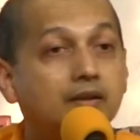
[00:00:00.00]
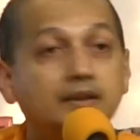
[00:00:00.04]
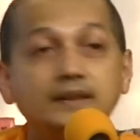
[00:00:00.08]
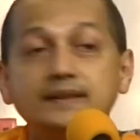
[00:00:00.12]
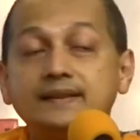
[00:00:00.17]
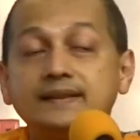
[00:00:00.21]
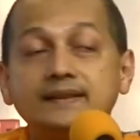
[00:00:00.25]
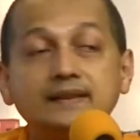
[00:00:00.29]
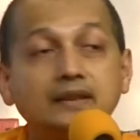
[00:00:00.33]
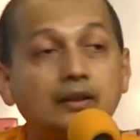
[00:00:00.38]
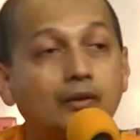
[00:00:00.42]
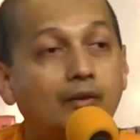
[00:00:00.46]

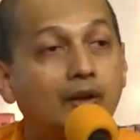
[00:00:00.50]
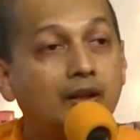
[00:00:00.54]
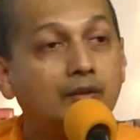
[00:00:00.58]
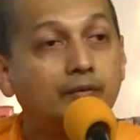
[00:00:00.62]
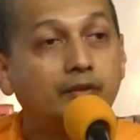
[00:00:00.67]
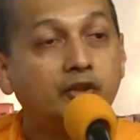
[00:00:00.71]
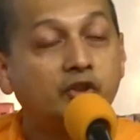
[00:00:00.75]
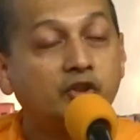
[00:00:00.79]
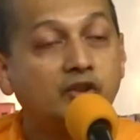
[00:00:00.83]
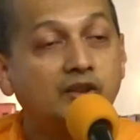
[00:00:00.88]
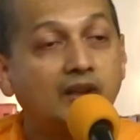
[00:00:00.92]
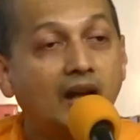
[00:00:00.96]
This is the one
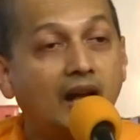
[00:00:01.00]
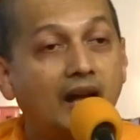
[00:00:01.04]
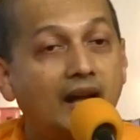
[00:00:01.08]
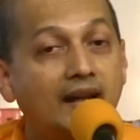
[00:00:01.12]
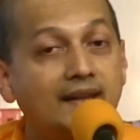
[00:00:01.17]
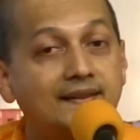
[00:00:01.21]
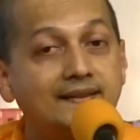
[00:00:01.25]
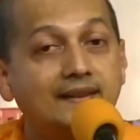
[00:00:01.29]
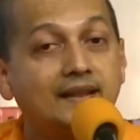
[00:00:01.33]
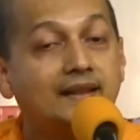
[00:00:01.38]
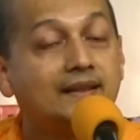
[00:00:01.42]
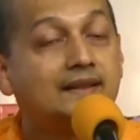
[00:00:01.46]
which
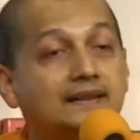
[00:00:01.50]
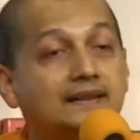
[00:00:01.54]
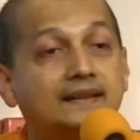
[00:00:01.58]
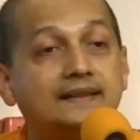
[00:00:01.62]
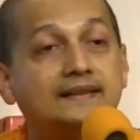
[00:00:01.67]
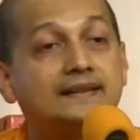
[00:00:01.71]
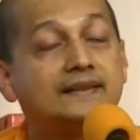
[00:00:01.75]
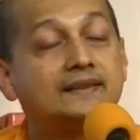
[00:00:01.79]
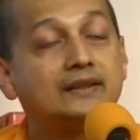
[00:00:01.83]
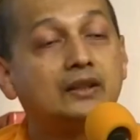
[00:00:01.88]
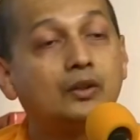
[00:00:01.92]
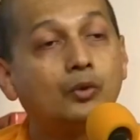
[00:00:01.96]
dies.
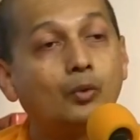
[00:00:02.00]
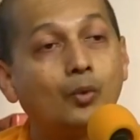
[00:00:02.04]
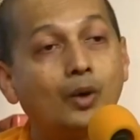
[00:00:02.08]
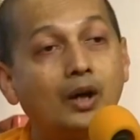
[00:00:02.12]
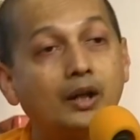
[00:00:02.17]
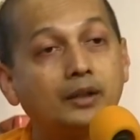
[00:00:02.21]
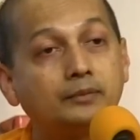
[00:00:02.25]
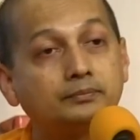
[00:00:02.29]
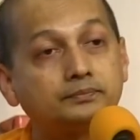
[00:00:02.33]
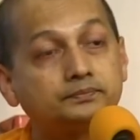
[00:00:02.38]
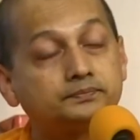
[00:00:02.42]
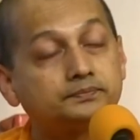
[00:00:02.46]
This is the
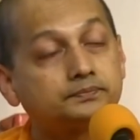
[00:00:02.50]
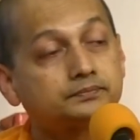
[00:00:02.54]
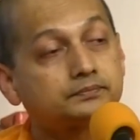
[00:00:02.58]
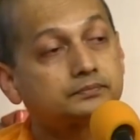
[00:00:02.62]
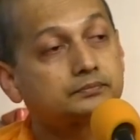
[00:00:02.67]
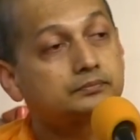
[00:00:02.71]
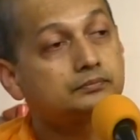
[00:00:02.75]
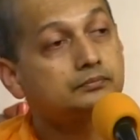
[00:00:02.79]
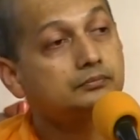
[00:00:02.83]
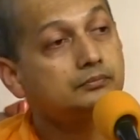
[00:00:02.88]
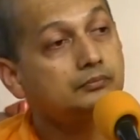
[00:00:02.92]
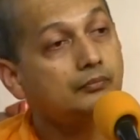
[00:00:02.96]
one
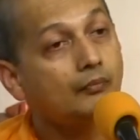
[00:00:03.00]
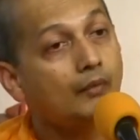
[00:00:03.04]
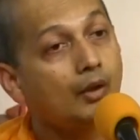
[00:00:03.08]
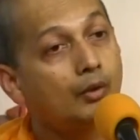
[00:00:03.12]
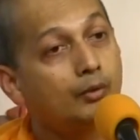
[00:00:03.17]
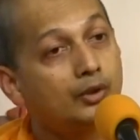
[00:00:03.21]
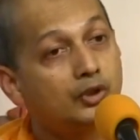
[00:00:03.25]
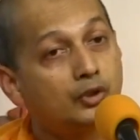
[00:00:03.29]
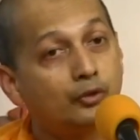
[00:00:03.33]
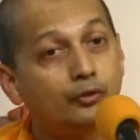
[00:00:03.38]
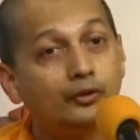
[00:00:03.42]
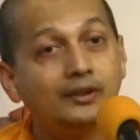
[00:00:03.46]

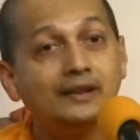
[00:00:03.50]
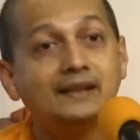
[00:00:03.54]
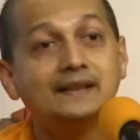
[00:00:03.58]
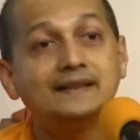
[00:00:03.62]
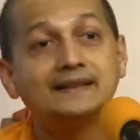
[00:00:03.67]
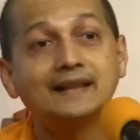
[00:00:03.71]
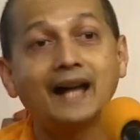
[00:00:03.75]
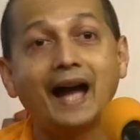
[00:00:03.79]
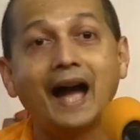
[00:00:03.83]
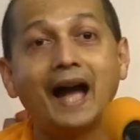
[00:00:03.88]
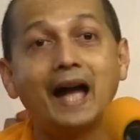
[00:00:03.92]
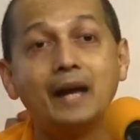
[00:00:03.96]
which
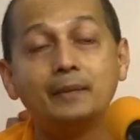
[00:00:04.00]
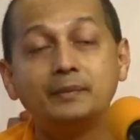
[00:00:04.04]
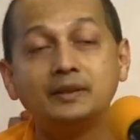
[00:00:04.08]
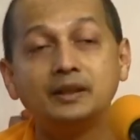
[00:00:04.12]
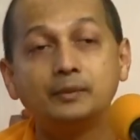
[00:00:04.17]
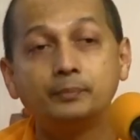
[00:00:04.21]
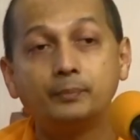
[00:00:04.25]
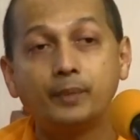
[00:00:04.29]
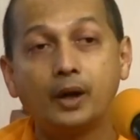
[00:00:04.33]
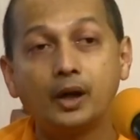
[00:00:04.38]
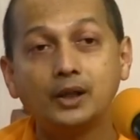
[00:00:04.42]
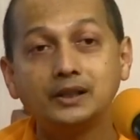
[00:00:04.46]
feels I am
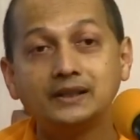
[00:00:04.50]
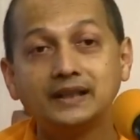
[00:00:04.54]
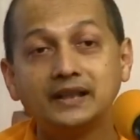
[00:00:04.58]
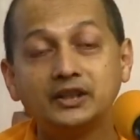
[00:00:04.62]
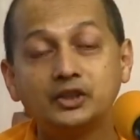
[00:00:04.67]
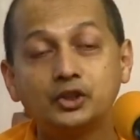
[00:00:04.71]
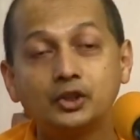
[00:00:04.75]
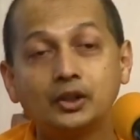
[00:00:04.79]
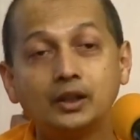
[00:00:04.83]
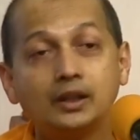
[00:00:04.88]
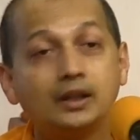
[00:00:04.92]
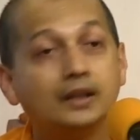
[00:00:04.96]
in
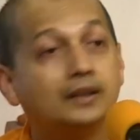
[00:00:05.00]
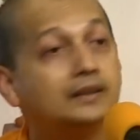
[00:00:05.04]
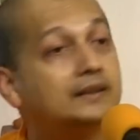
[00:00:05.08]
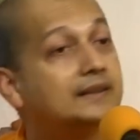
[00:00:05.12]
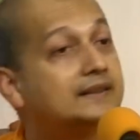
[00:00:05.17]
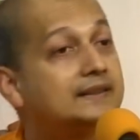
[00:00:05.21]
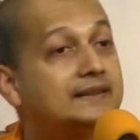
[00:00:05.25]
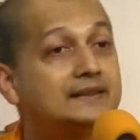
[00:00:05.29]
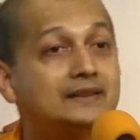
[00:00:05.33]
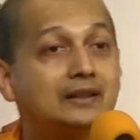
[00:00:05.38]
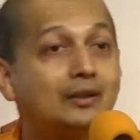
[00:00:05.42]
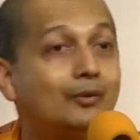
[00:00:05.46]
bondage.
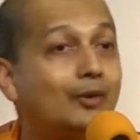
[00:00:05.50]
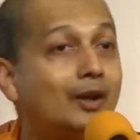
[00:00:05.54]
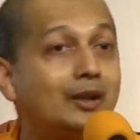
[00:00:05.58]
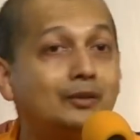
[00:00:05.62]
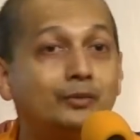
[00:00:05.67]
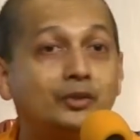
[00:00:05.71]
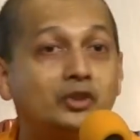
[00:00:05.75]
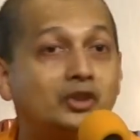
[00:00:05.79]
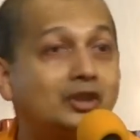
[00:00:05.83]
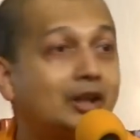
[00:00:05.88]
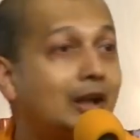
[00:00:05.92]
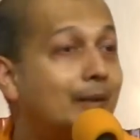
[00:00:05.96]
This is the one
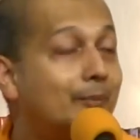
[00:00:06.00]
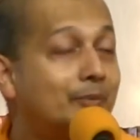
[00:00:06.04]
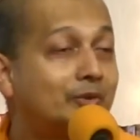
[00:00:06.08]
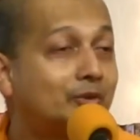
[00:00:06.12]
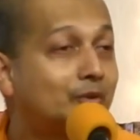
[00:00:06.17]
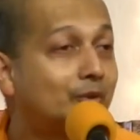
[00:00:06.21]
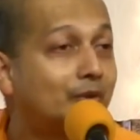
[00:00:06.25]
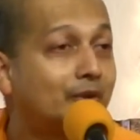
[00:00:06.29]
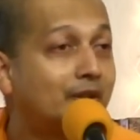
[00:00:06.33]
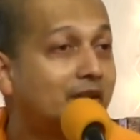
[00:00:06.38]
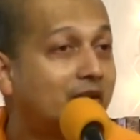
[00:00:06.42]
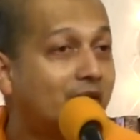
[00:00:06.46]
which comes
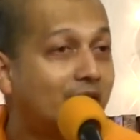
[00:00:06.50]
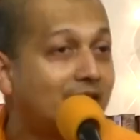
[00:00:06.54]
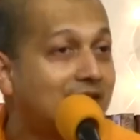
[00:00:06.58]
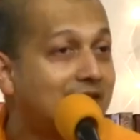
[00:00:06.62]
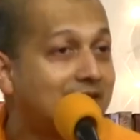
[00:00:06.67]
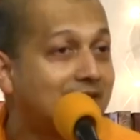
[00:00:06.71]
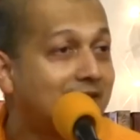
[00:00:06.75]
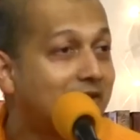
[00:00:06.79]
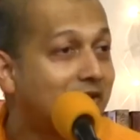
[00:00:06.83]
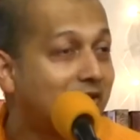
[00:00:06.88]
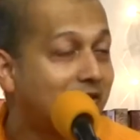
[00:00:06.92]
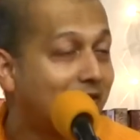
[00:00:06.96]
to
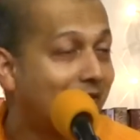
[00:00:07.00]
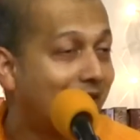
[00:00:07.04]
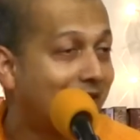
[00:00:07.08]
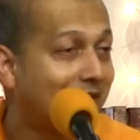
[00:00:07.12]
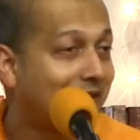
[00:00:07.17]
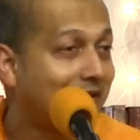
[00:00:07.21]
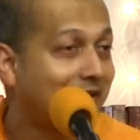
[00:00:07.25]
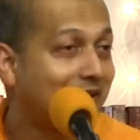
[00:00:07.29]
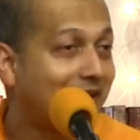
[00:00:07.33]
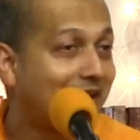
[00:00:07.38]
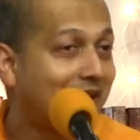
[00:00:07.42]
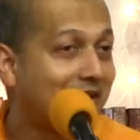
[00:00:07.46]
retreats in
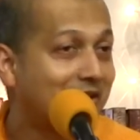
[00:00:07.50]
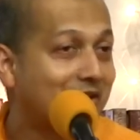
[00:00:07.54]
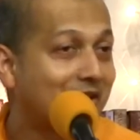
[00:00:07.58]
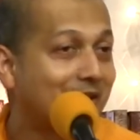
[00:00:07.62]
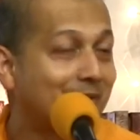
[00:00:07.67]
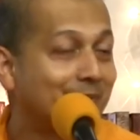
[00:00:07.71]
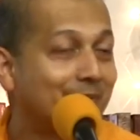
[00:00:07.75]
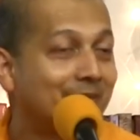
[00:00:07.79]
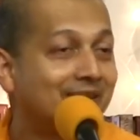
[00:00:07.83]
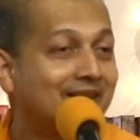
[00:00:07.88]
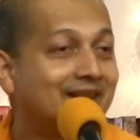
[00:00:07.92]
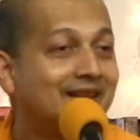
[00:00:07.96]
Sivananda
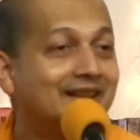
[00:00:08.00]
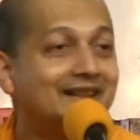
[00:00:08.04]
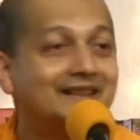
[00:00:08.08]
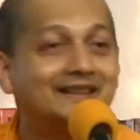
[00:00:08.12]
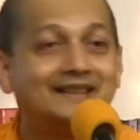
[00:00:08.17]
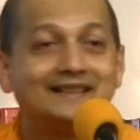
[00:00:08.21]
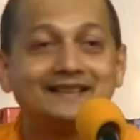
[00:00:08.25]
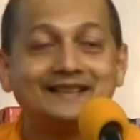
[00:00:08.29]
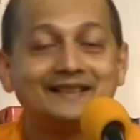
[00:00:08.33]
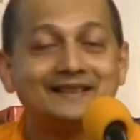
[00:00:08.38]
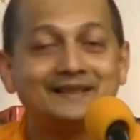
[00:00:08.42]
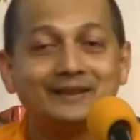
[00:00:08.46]
Ashram.
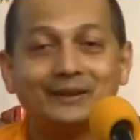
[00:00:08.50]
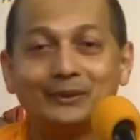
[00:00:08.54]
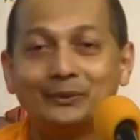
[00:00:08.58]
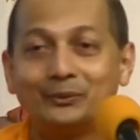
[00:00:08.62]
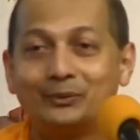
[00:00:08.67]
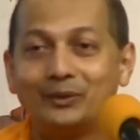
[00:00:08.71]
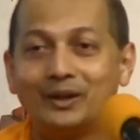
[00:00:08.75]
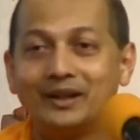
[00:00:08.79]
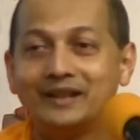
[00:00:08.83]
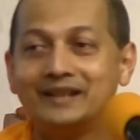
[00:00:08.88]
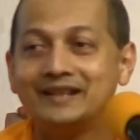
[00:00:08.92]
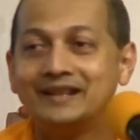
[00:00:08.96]
This is the
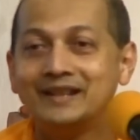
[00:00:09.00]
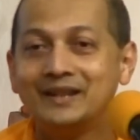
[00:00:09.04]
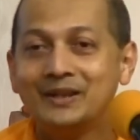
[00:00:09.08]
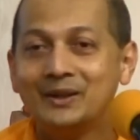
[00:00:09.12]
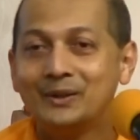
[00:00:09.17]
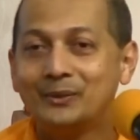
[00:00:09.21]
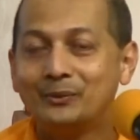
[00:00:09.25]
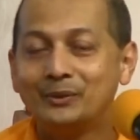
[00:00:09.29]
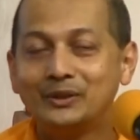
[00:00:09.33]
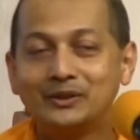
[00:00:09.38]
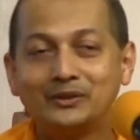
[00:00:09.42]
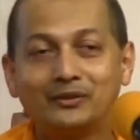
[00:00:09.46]
one
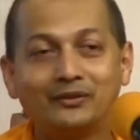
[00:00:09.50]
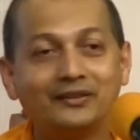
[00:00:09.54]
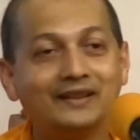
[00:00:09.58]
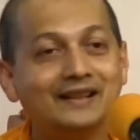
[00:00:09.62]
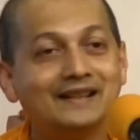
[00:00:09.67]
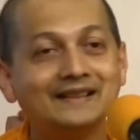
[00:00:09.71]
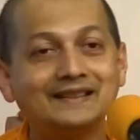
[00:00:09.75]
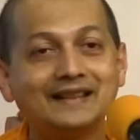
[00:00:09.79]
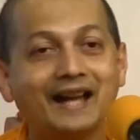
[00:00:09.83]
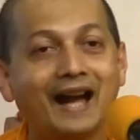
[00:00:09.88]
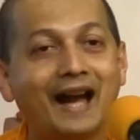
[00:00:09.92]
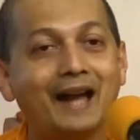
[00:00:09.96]
which
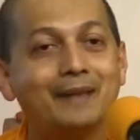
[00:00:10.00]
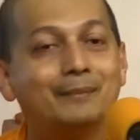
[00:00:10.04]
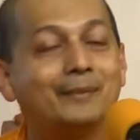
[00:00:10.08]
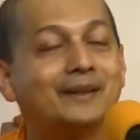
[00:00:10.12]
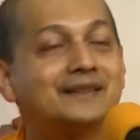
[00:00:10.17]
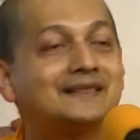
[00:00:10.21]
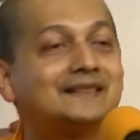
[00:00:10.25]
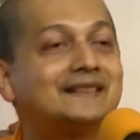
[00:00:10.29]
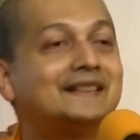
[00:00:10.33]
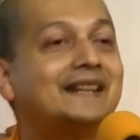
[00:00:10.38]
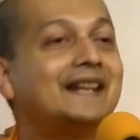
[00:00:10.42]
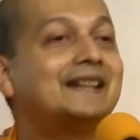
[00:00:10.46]
feels I
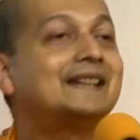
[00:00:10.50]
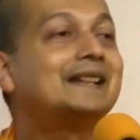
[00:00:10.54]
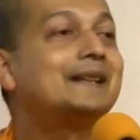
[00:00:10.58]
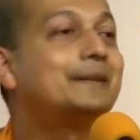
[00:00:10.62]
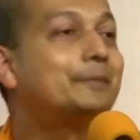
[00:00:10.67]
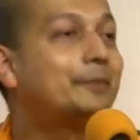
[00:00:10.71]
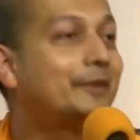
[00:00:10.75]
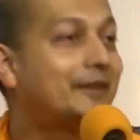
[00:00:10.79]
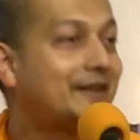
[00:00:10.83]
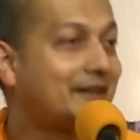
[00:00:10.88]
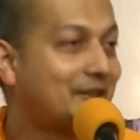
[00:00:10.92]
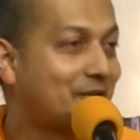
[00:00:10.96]
must get
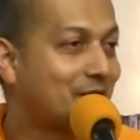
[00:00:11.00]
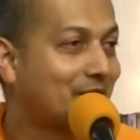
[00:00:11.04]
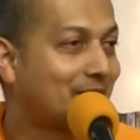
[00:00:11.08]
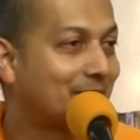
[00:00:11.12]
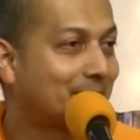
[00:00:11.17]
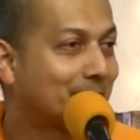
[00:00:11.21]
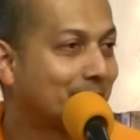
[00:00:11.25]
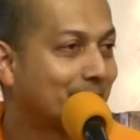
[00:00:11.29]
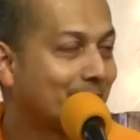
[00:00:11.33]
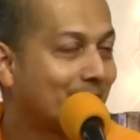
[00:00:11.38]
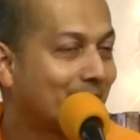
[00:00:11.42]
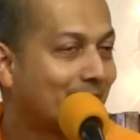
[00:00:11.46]

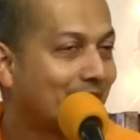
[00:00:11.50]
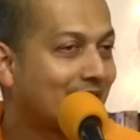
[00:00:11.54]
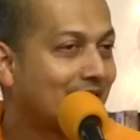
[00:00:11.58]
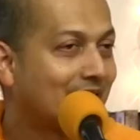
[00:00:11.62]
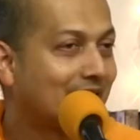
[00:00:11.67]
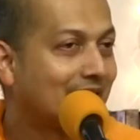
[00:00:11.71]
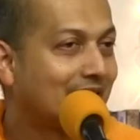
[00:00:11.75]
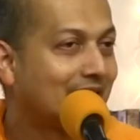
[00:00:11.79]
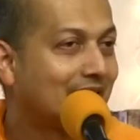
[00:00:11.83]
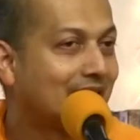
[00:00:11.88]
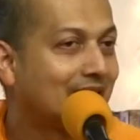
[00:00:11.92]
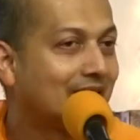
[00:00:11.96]
liberation.
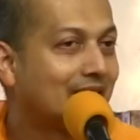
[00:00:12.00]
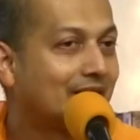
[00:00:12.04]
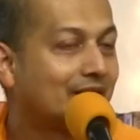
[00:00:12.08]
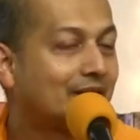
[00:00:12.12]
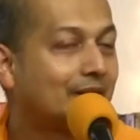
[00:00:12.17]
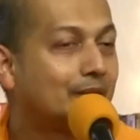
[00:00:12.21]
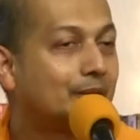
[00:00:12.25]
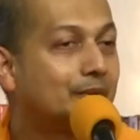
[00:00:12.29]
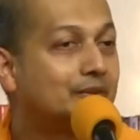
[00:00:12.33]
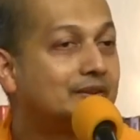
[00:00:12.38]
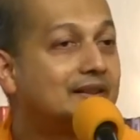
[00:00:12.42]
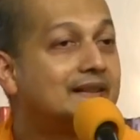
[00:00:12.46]

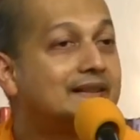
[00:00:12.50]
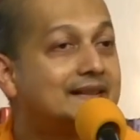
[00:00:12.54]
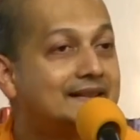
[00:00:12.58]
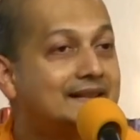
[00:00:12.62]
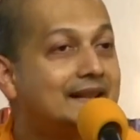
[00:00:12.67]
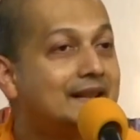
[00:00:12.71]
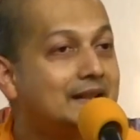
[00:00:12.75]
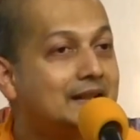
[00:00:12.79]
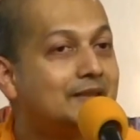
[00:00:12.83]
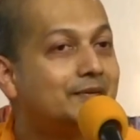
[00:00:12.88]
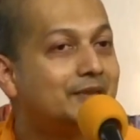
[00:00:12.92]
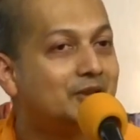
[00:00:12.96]
So, this is
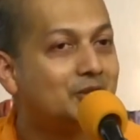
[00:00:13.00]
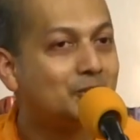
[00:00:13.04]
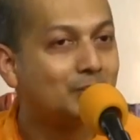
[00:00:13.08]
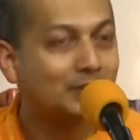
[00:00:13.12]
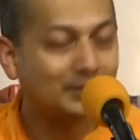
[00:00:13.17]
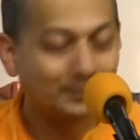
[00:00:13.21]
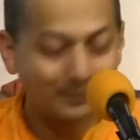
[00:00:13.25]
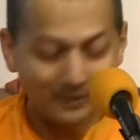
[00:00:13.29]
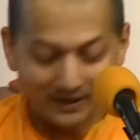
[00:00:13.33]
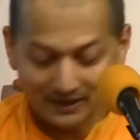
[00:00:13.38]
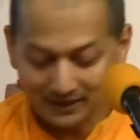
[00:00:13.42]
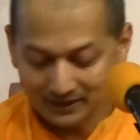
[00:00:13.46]
the
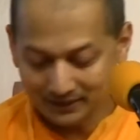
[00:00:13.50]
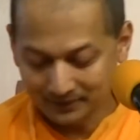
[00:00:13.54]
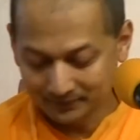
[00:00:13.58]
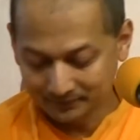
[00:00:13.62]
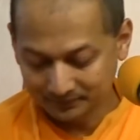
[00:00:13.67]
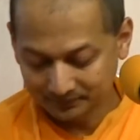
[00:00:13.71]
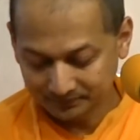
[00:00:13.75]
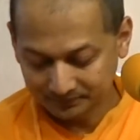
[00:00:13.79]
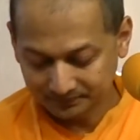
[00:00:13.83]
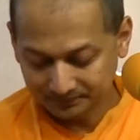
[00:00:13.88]
individual being.